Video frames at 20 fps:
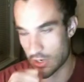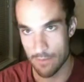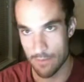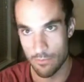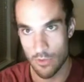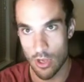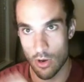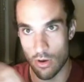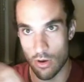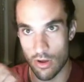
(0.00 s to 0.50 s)

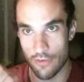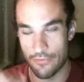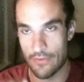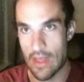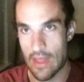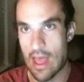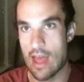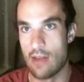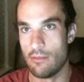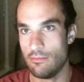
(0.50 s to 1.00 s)
go off
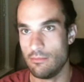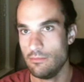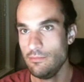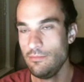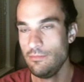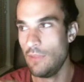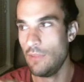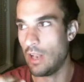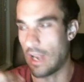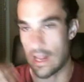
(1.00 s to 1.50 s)
at,
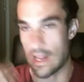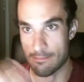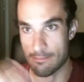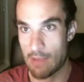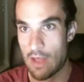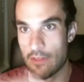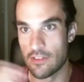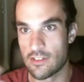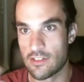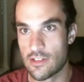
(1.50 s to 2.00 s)
like,
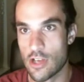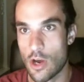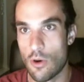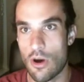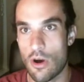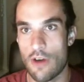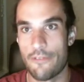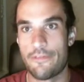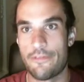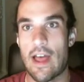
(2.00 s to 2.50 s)
mothers
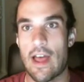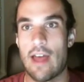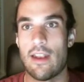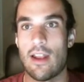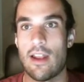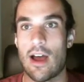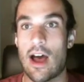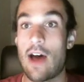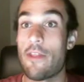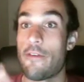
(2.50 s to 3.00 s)
go off at
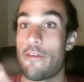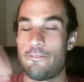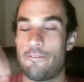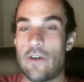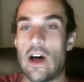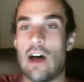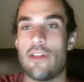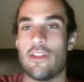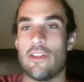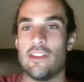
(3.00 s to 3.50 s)
other
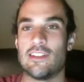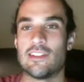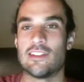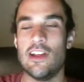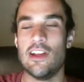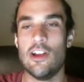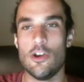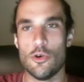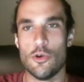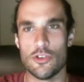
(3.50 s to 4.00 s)
fathers
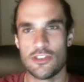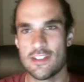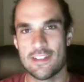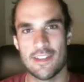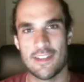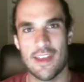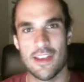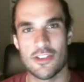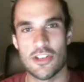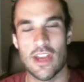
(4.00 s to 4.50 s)
who are just
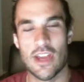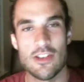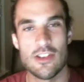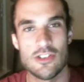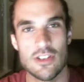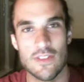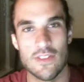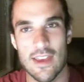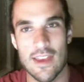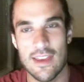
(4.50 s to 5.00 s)
there
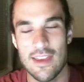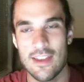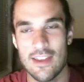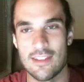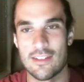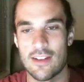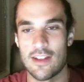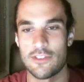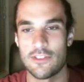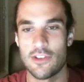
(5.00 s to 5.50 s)
changing their
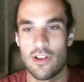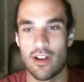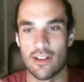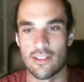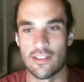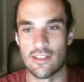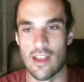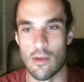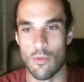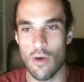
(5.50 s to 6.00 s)
kids. And I don't
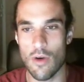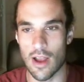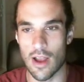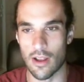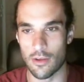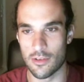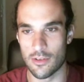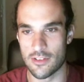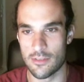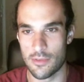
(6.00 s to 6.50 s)
understand why.
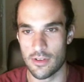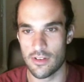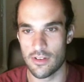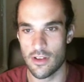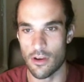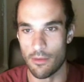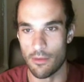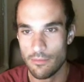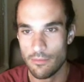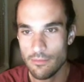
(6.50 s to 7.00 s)
Like, what's the big
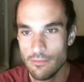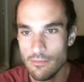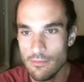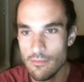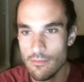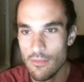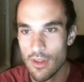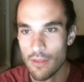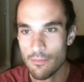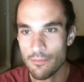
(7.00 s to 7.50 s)
deal?
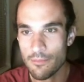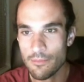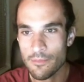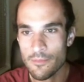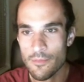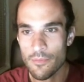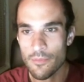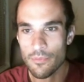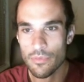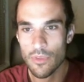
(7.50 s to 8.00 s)

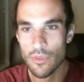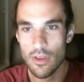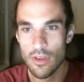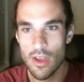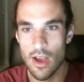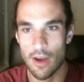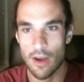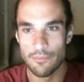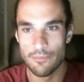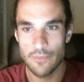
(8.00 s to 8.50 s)

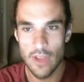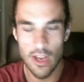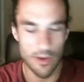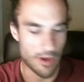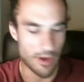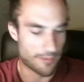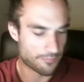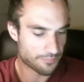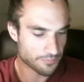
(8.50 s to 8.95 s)
Yeah, anyway.